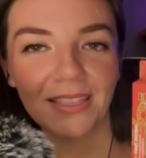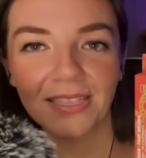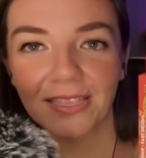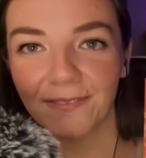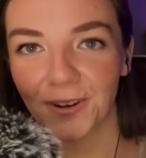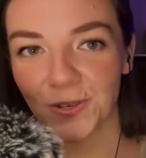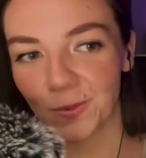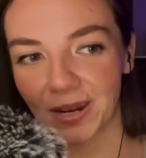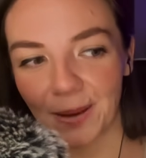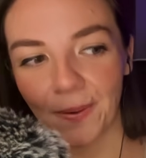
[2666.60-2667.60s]
The first
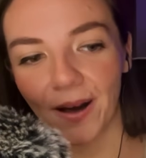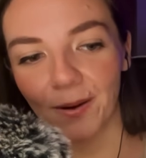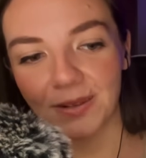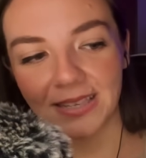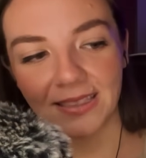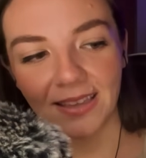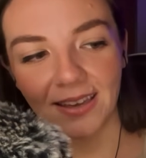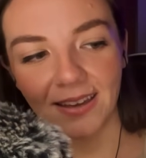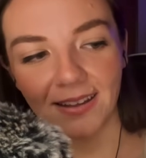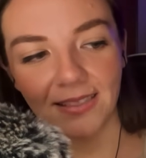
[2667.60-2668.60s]
one I bought was in the
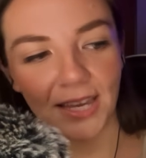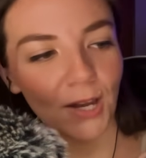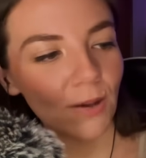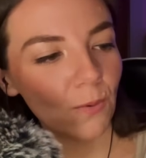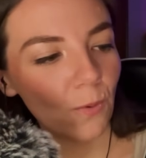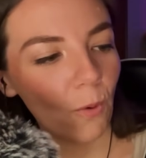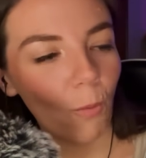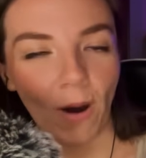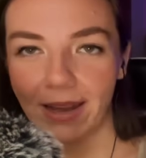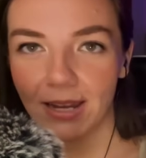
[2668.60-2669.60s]
like
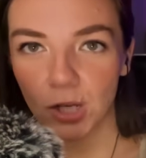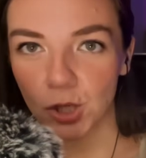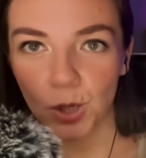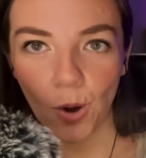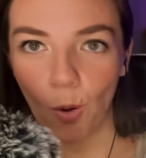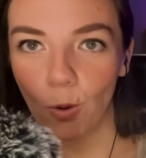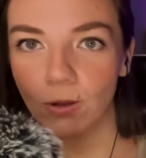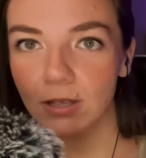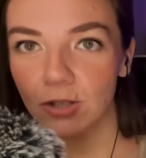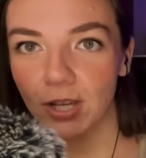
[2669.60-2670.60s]
whitish
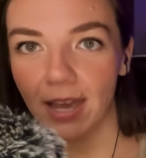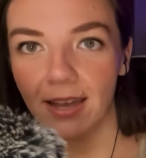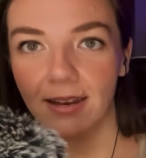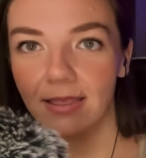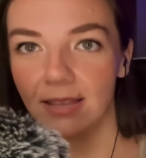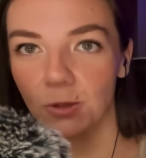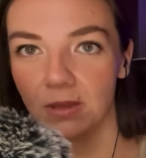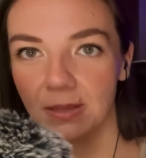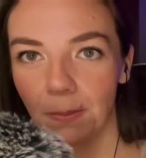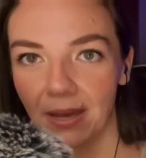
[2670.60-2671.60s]
gold shade. This
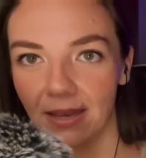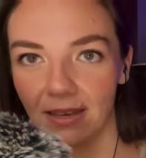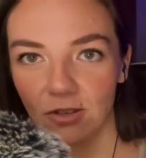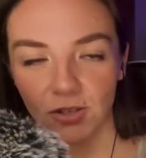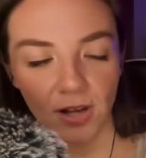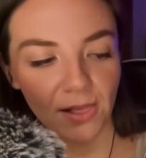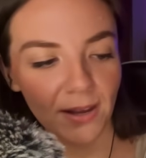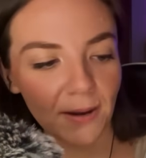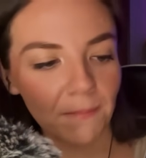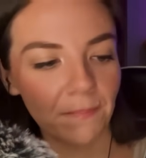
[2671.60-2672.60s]
one's a pinkish color.